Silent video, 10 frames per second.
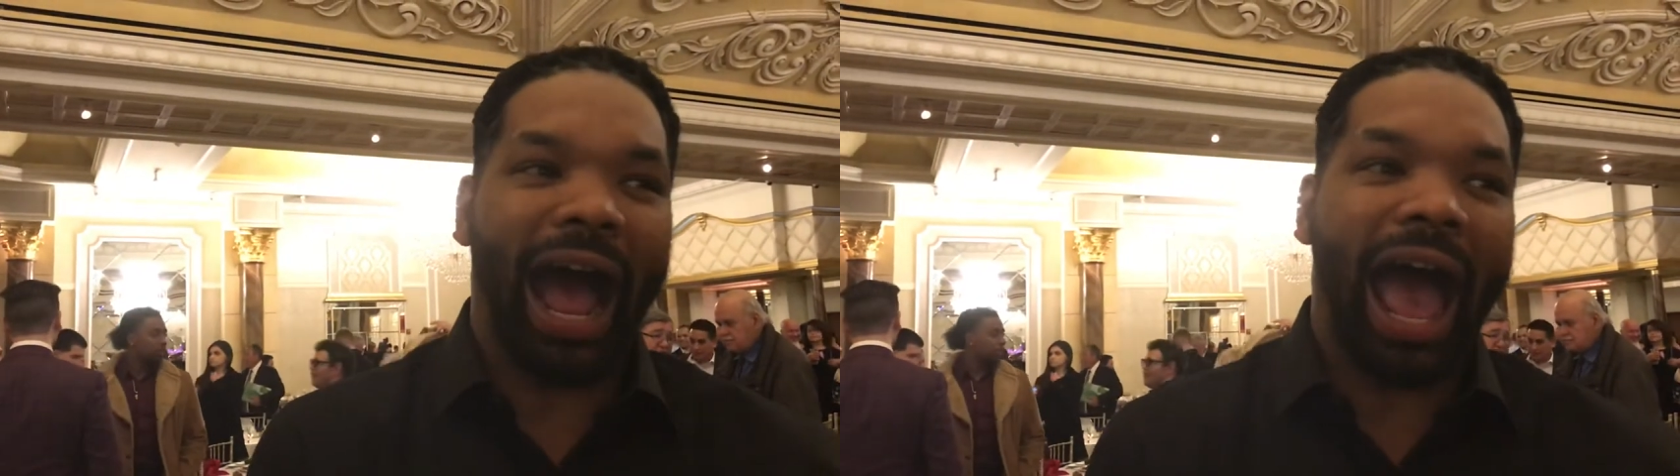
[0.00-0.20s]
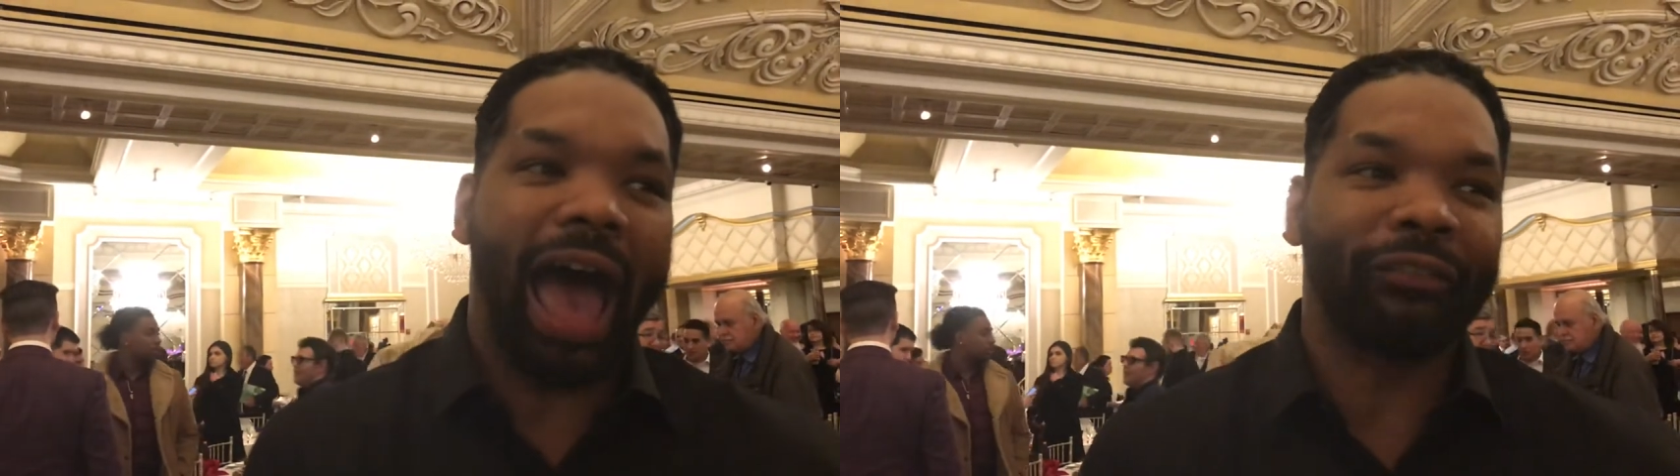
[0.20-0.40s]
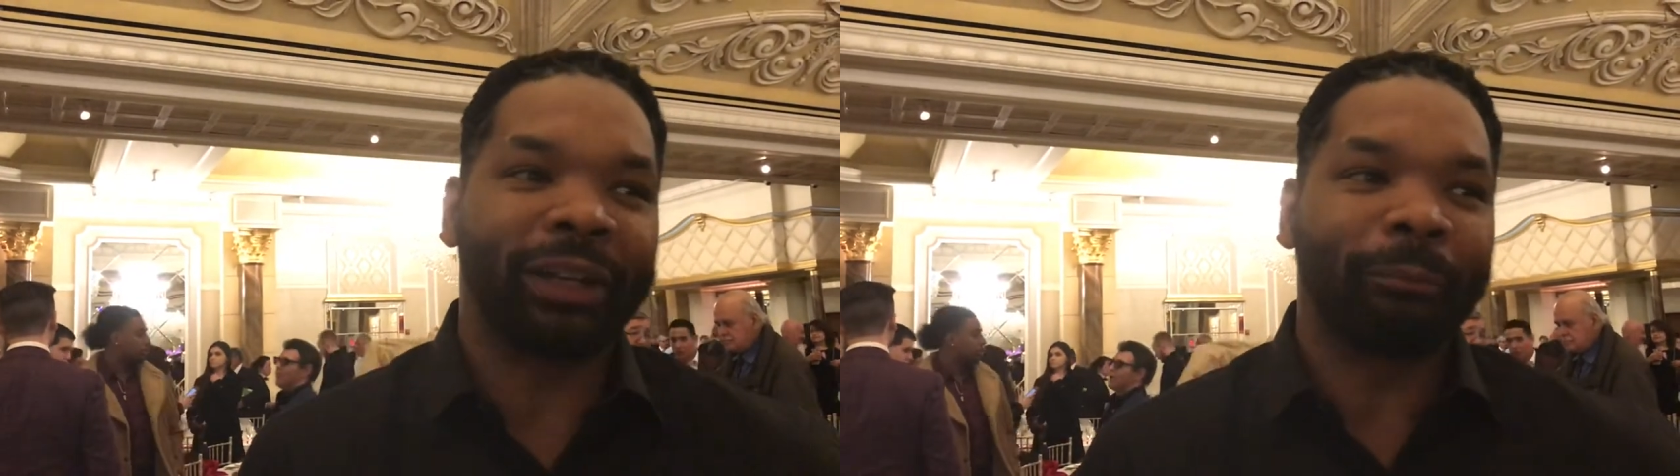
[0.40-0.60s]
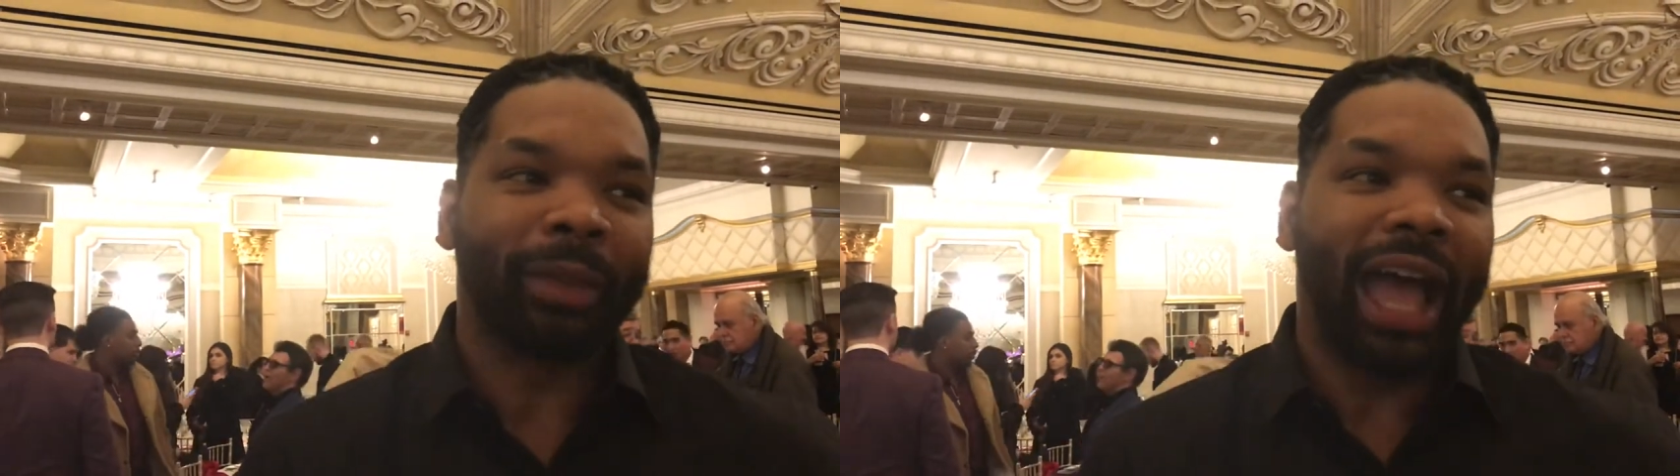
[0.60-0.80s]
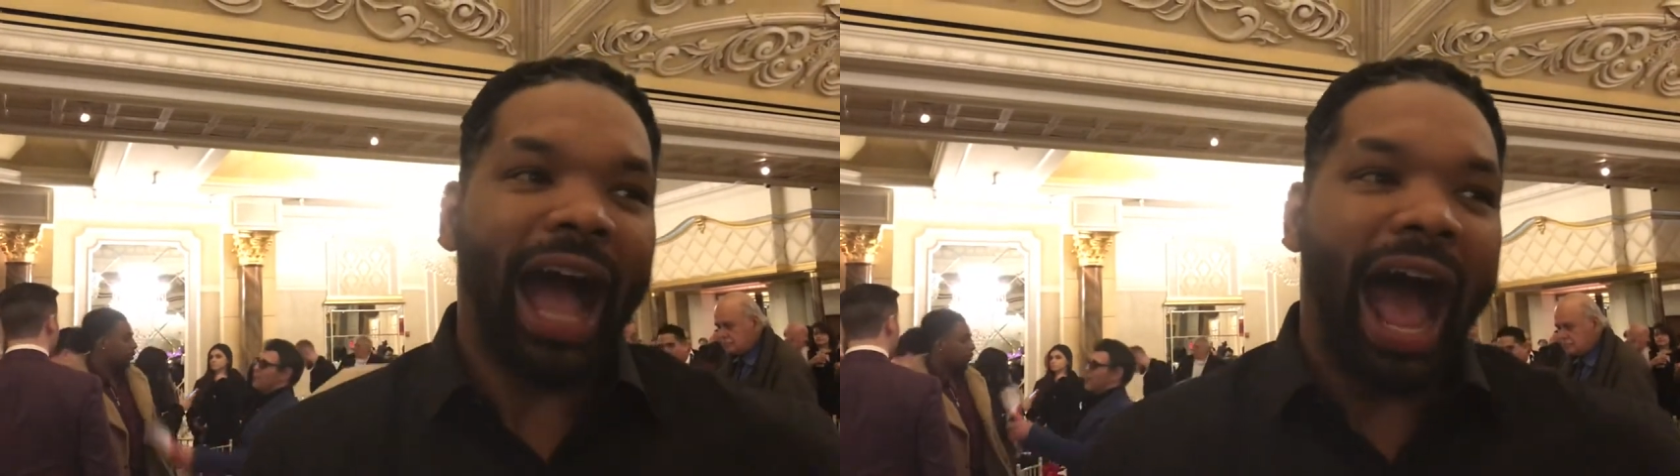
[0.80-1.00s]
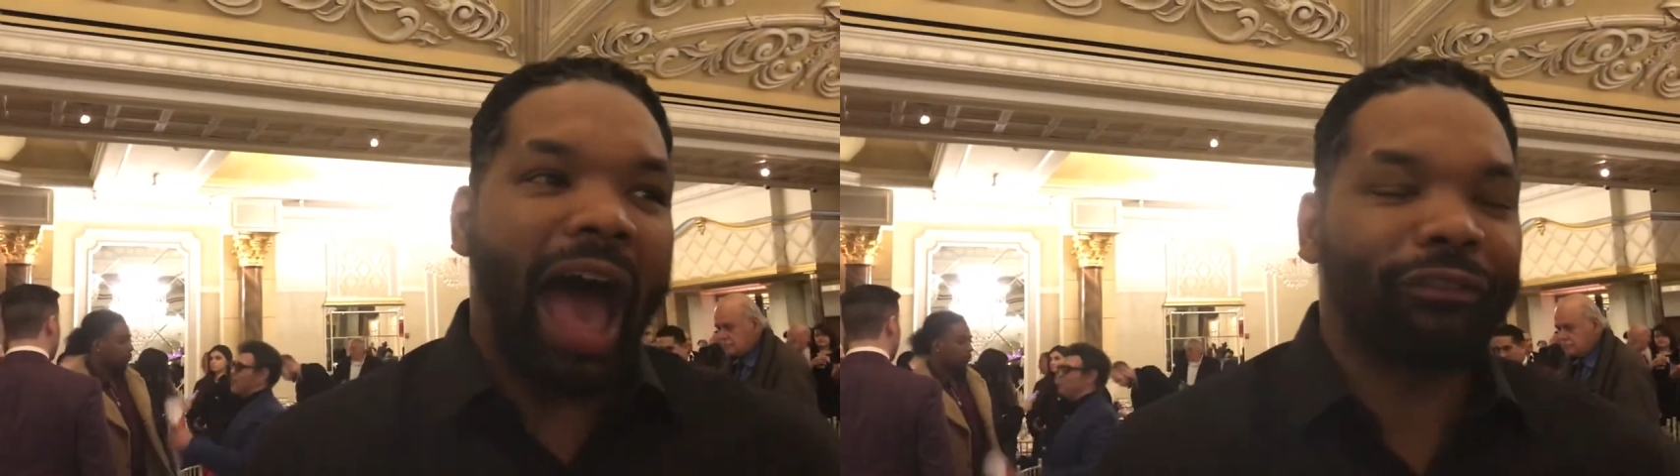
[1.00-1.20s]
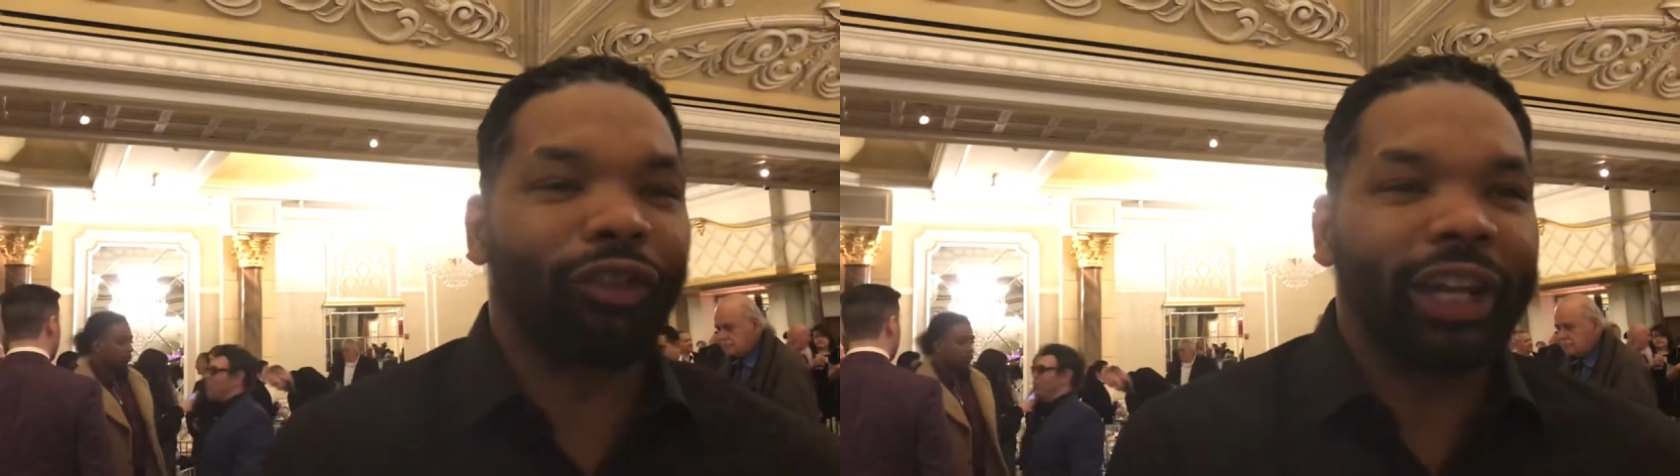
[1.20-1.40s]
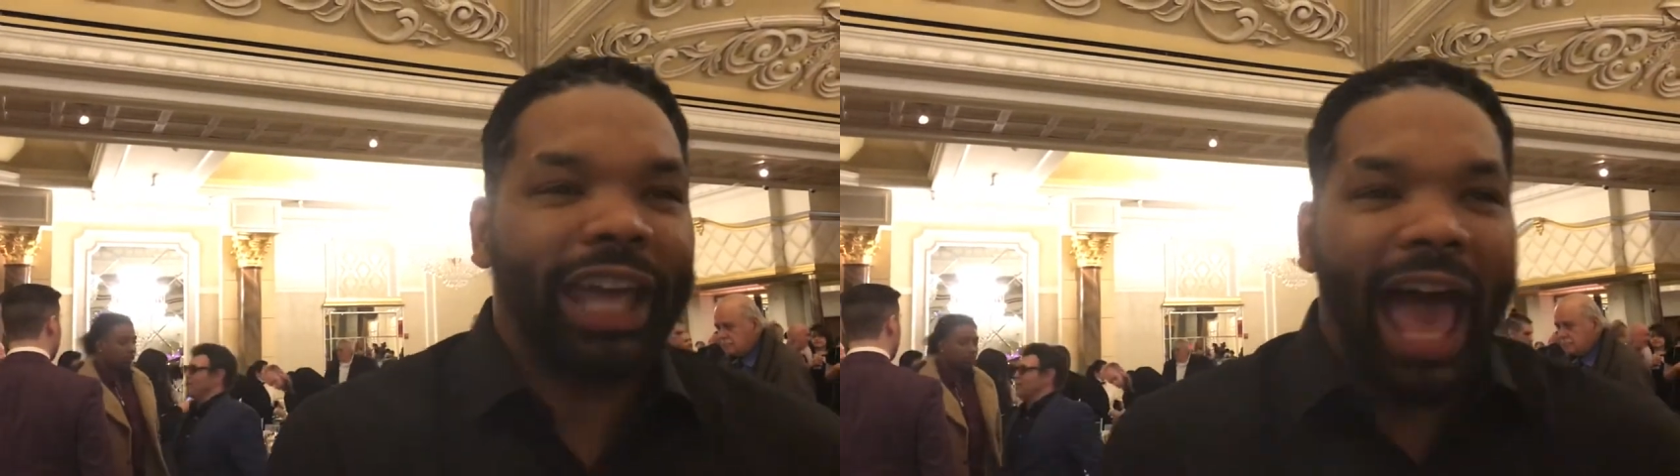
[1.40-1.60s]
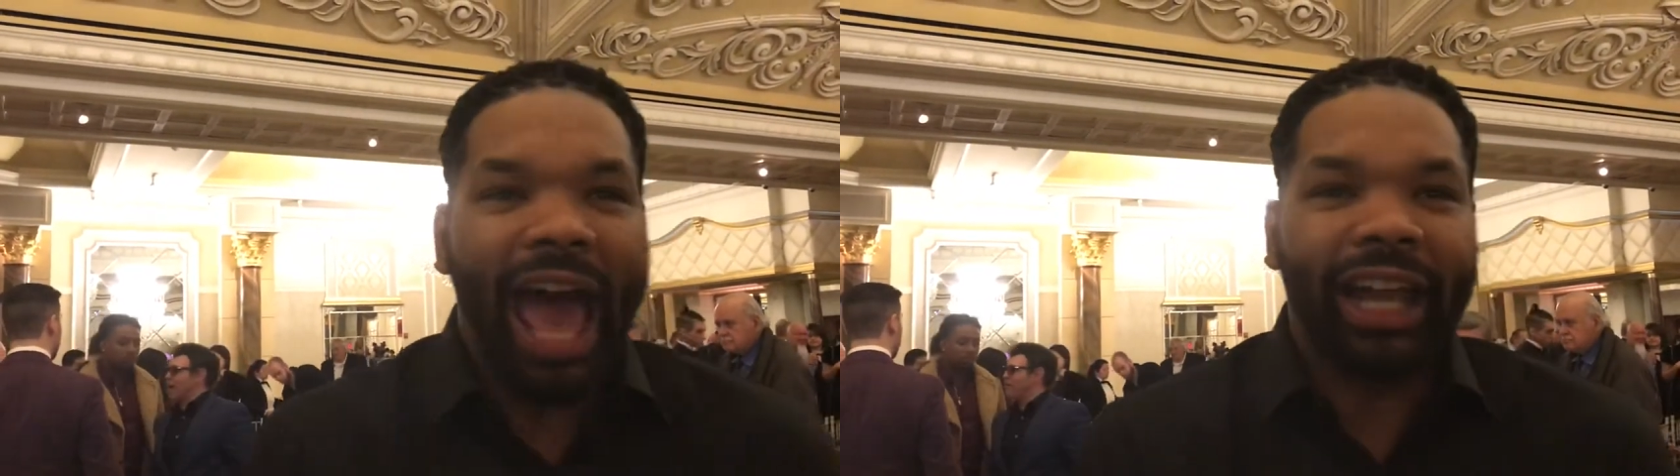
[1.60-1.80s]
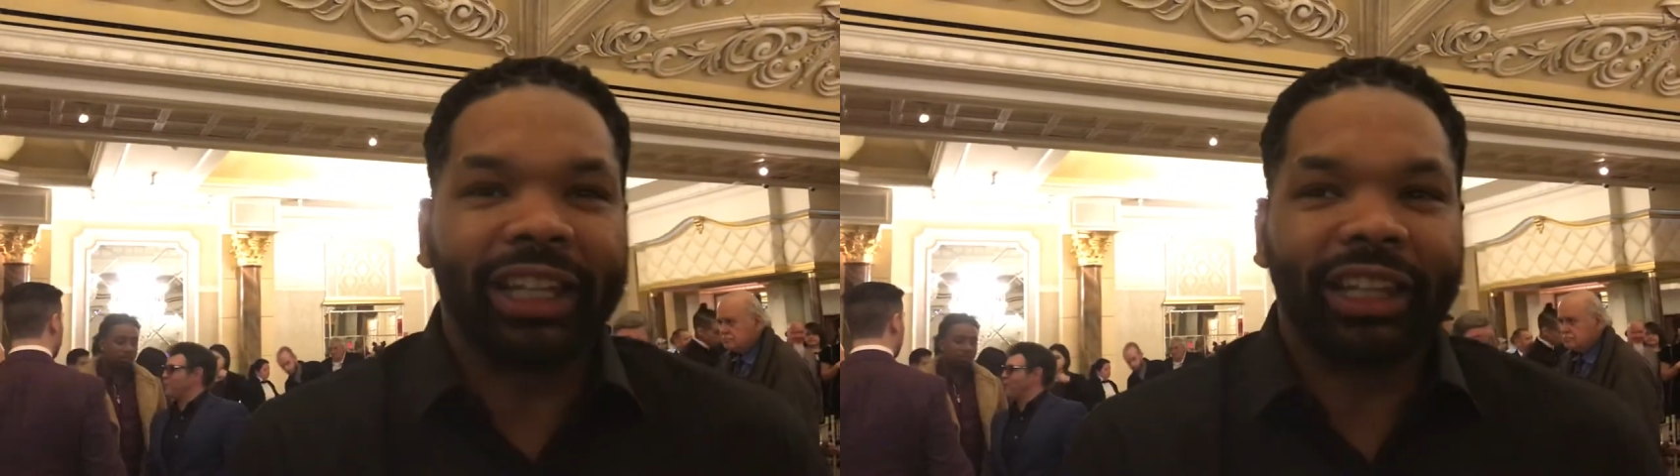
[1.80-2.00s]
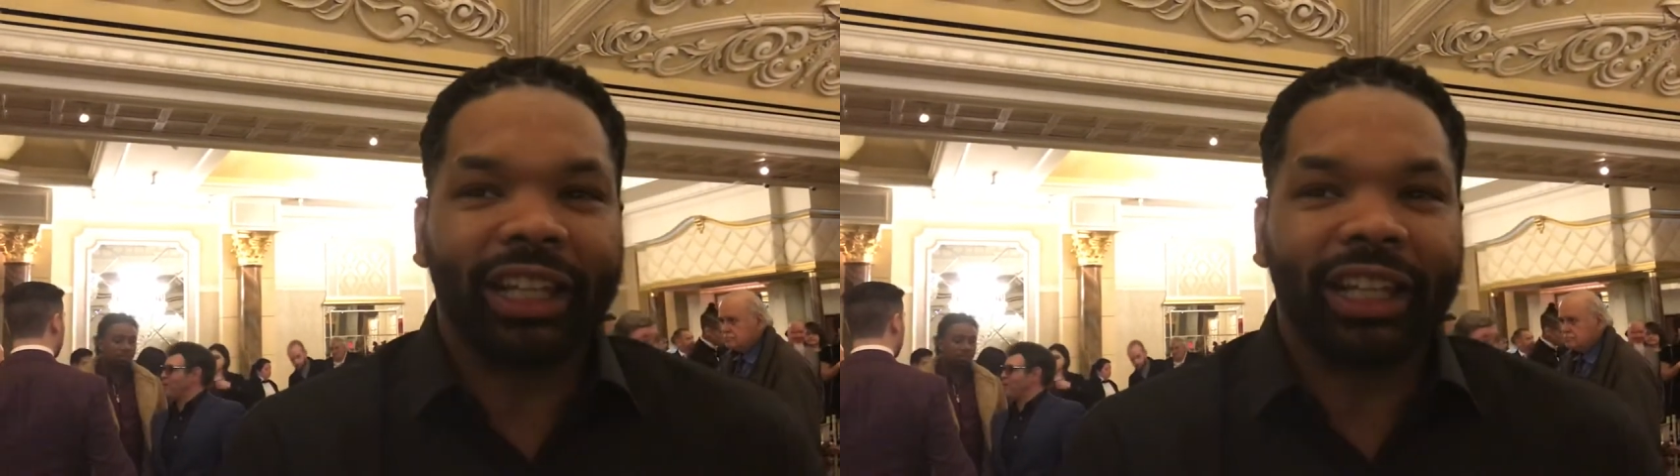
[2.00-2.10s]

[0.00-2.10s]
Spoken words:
I haven't really had